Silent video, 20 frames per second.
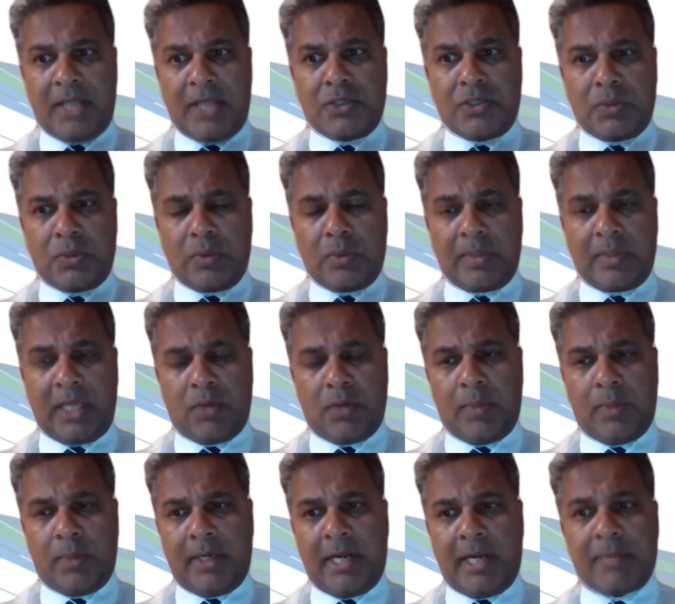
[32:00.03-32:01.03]
sure that
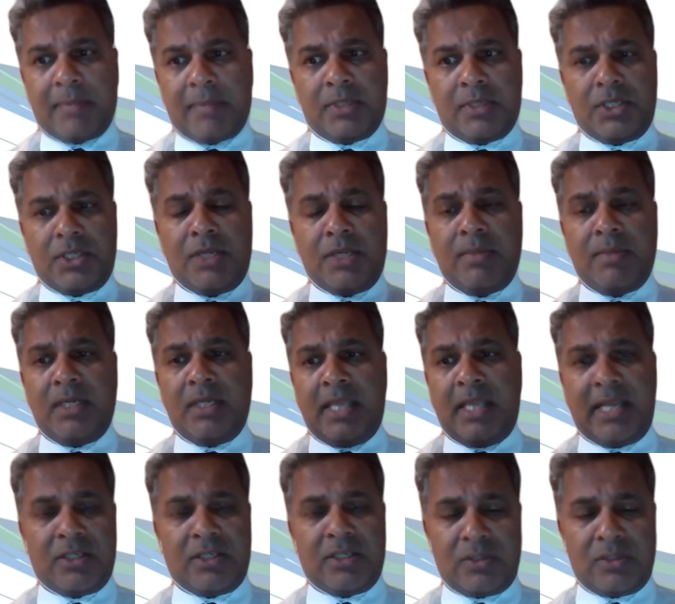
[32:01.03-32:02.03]
we're able to
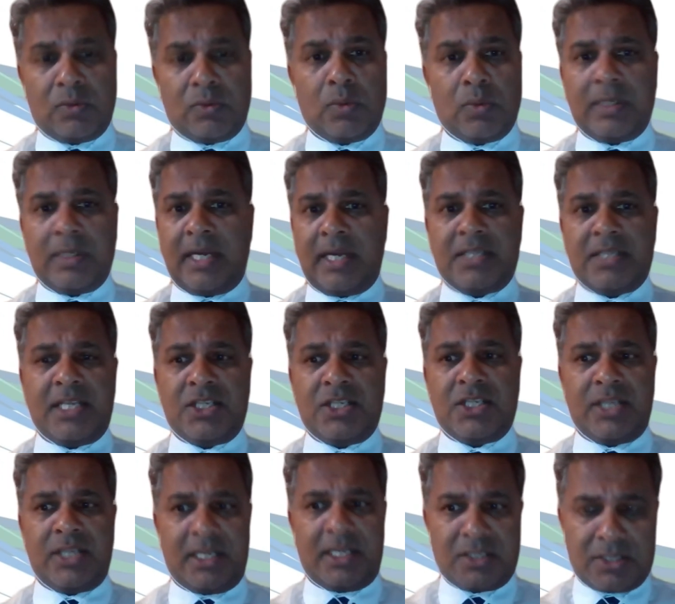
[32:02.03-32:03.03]
communicate as an organisation
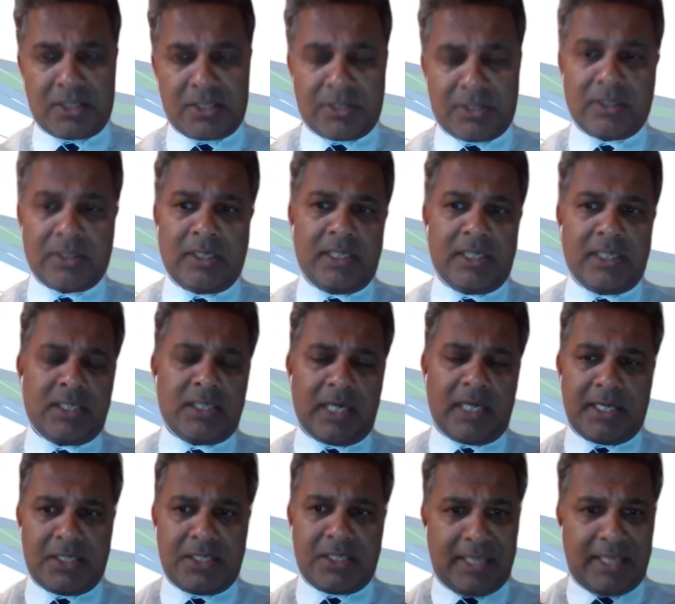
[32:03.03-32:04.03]
externally to
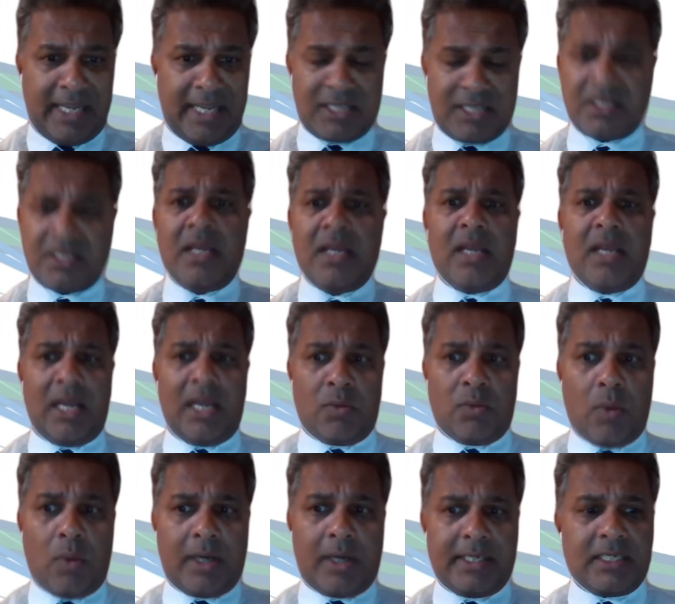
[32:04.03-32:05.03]
ICS and
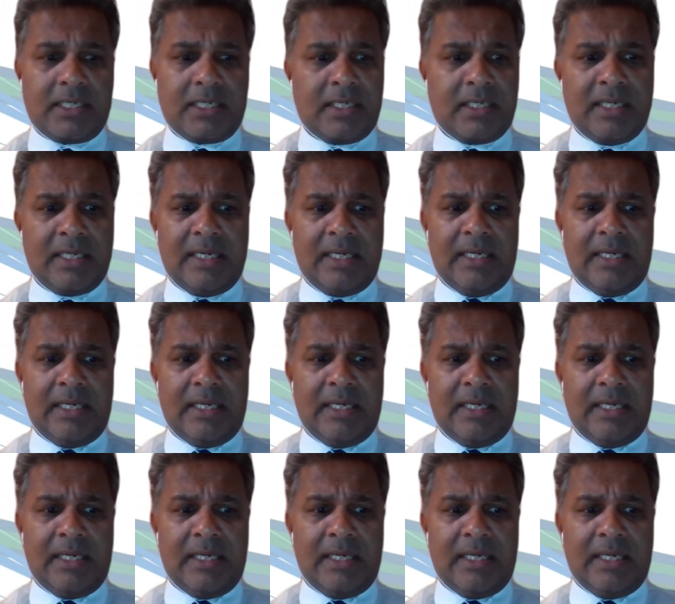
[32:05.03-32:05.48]
wider.